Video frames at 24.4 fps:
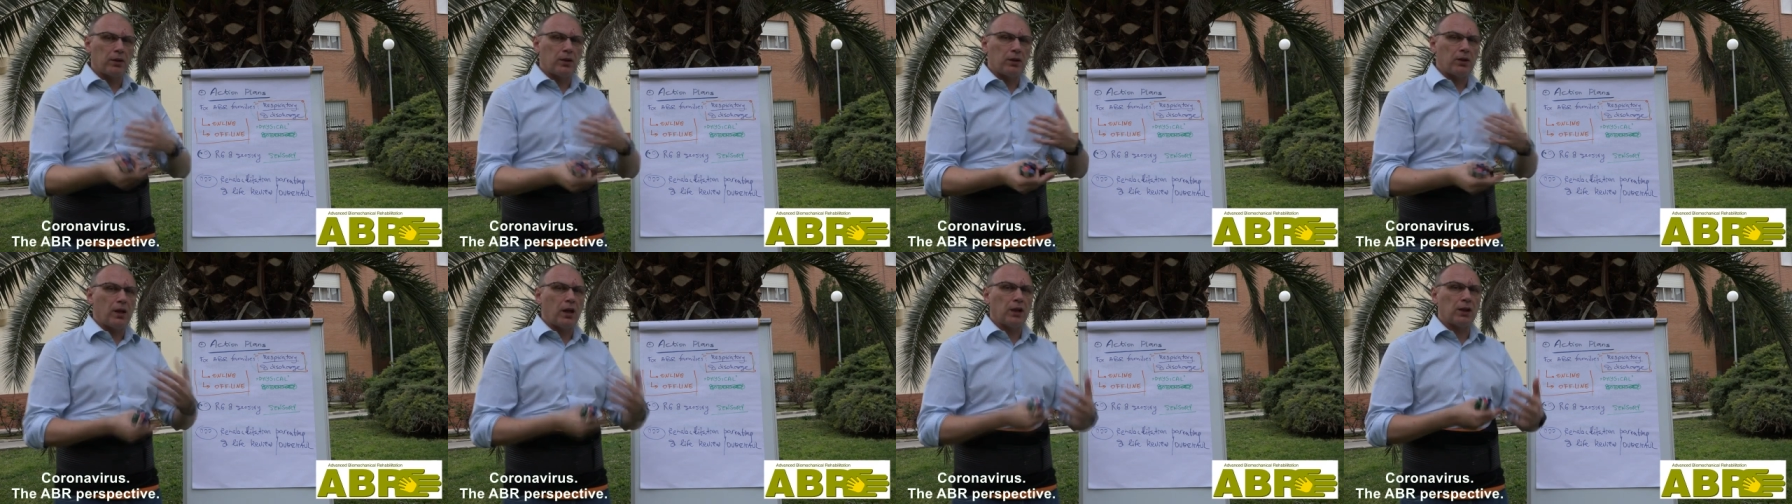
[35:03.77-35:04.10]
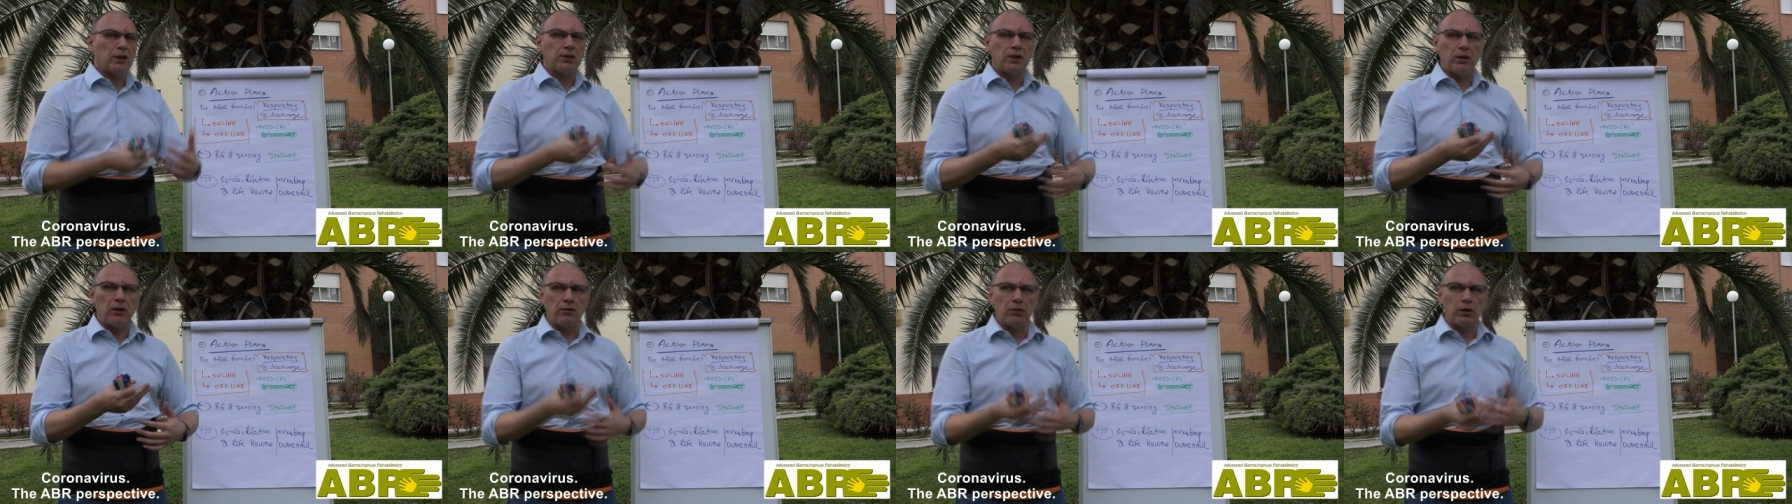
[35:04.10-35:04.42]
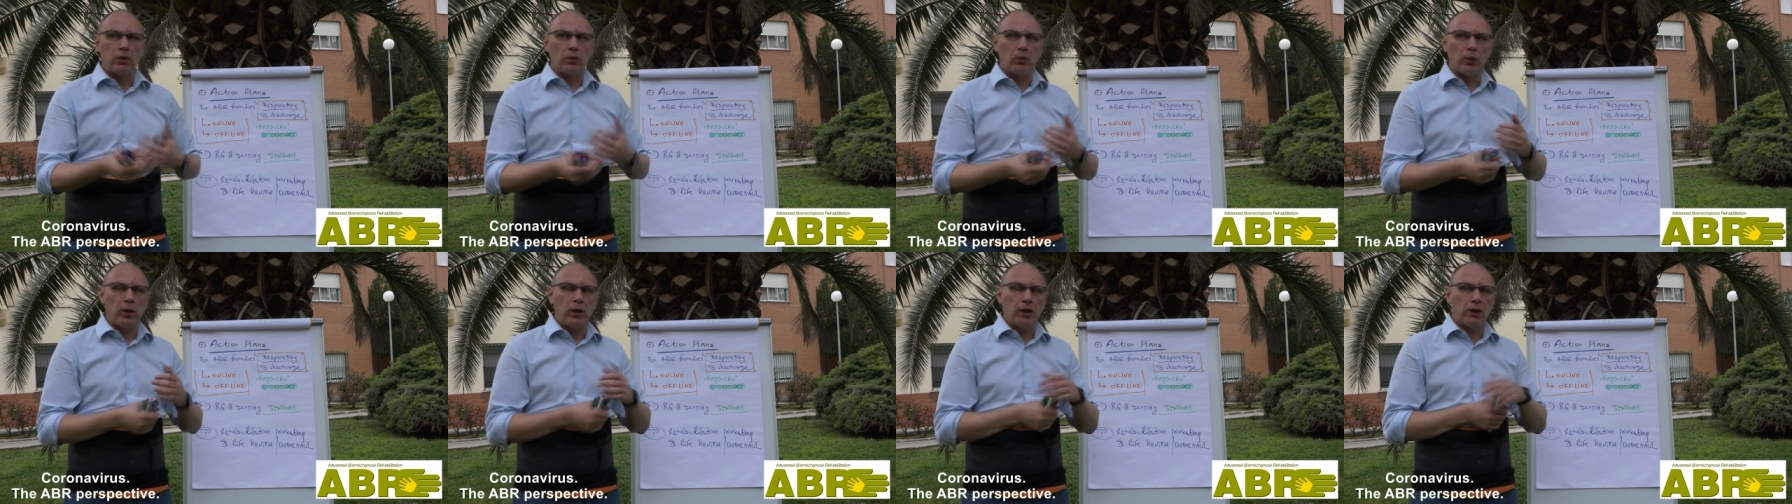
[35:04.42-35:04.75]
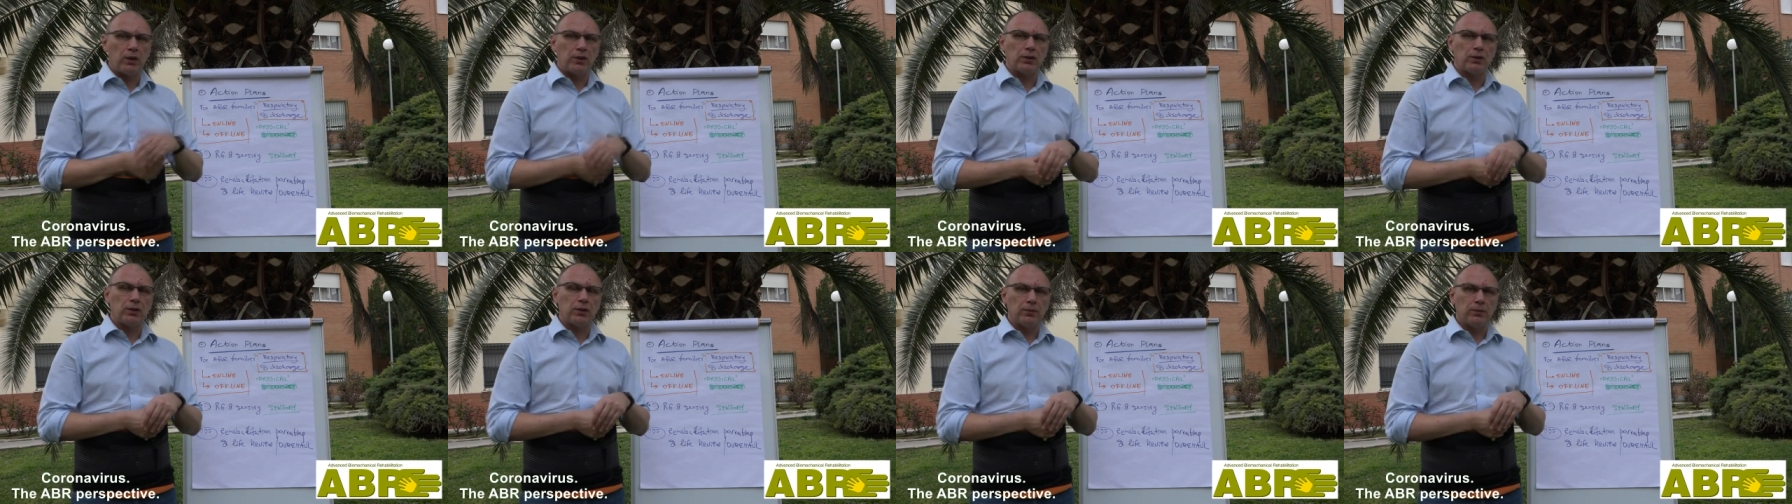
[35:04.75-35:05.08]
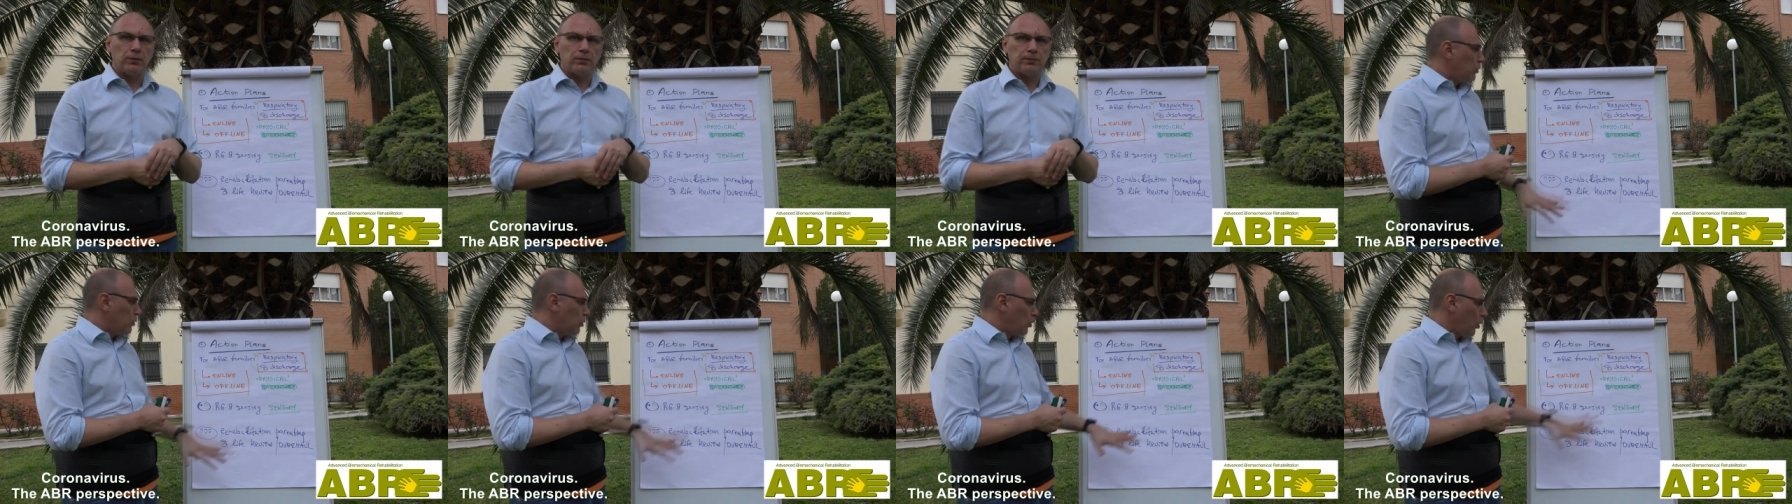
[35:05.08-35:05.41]
in the next several weeks
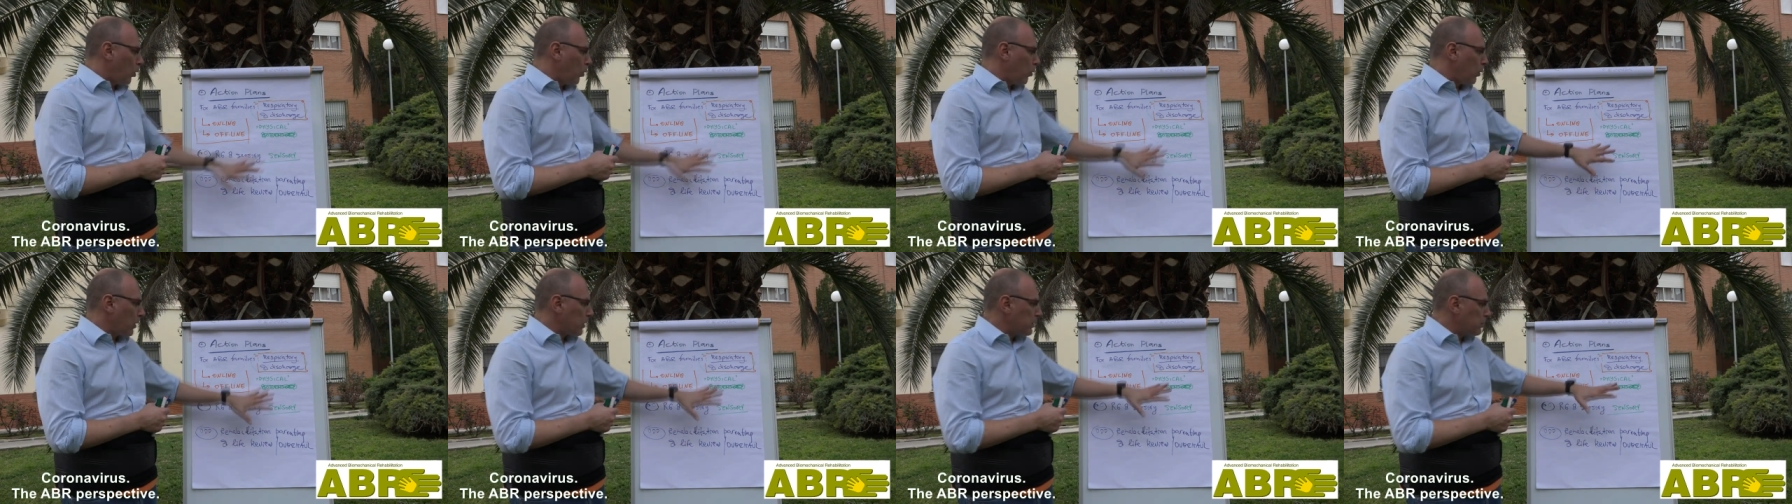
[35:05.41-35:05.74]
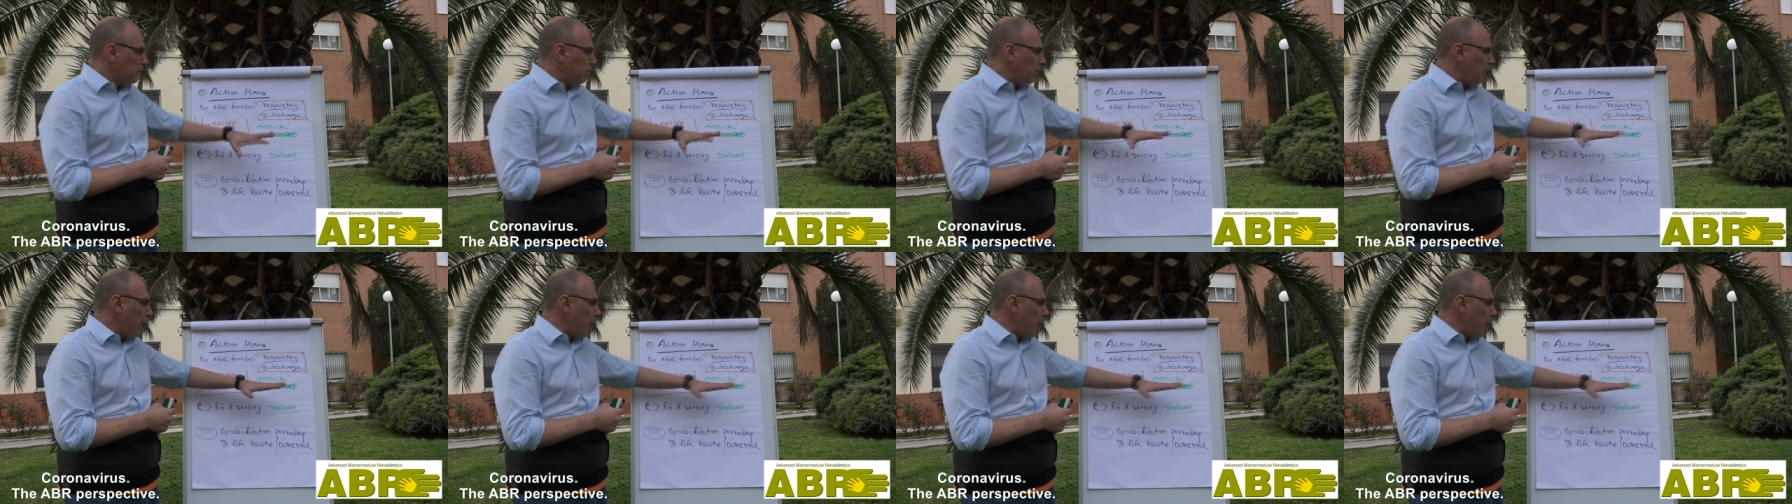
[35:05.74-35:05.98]
towards